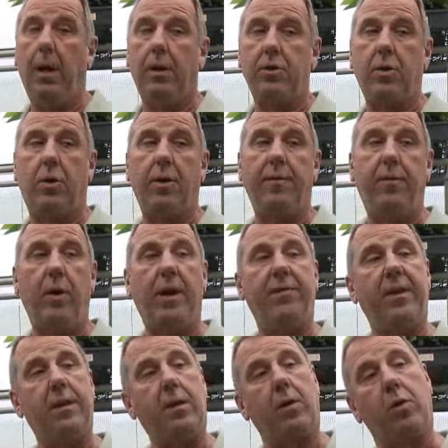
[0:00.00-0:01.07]
So if you have a
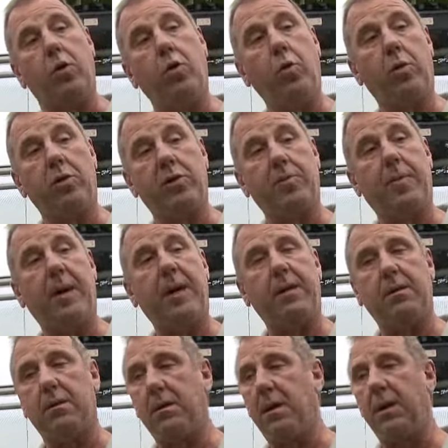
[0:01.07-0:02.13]
little cooler spot,
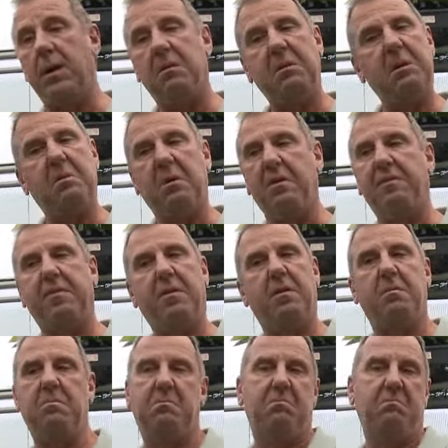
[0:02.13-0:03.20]
uh, anywhere
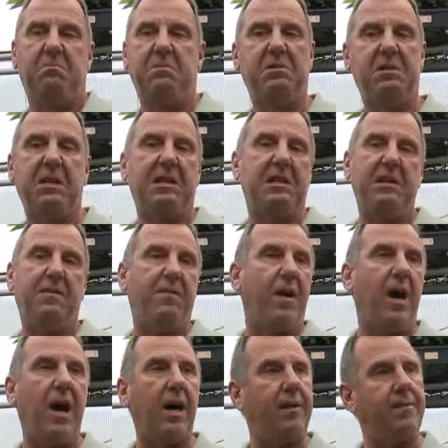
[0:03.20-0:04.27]
from
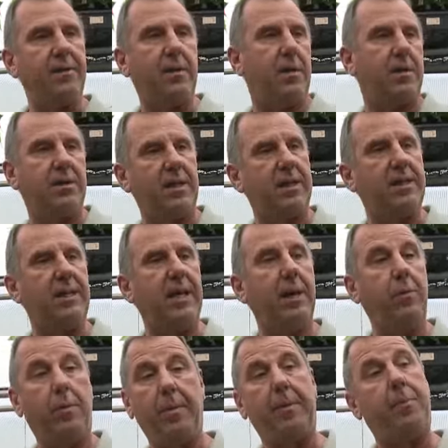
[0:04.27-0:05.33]
65 to 68
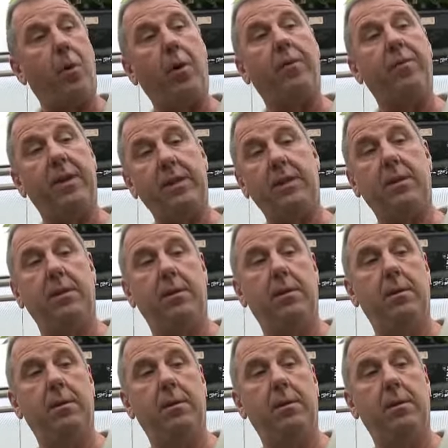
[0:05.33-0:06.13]
would be perfect.